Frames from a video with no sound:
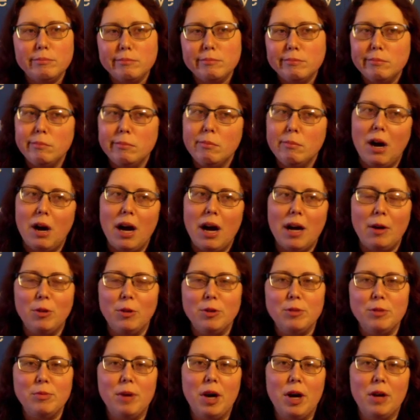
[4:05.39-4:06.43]
mild
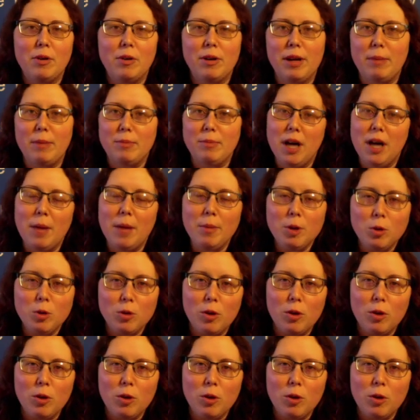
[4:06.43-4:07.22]
to moderate abdominal